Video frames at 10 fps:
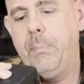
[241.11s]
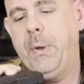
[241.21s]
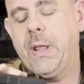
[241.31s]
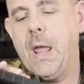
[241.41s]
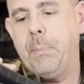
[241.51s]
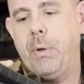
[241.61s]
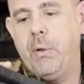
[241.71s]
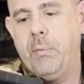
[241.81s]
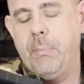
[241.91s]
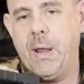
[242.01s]
mid-cap
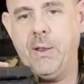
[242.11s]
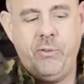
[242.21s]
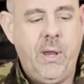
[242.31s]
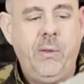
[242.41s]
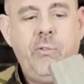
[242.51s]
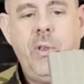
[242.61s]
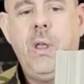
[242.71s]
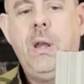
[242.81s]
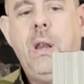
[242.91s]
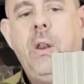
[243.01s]
magazines,
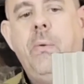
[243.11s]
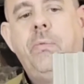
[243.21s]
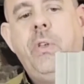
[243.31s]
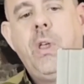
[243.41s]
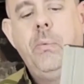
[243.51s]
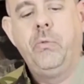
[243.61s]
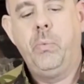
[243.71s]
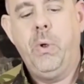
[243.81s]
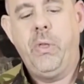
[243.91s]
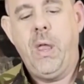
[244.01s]
and then obviously comes
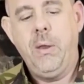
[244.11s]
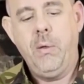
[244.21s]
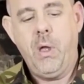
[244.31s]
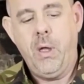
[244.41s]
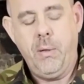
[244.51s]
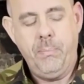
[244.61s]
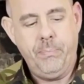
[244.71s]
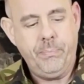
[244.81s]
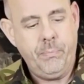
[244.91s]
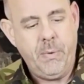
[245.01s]
with a
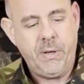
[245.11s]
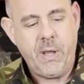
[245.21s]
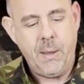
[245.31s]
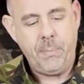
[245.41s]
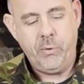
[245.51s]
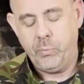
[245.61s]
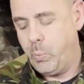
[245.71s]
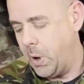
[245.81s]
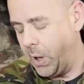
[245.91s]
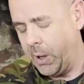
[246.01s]
mid-cap as
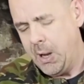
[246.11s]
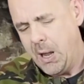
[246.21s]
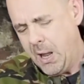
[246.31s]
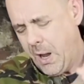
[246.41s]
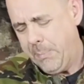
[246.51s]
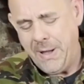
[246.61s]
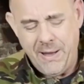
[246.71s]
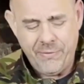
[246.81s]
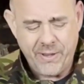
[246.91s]
well. I believe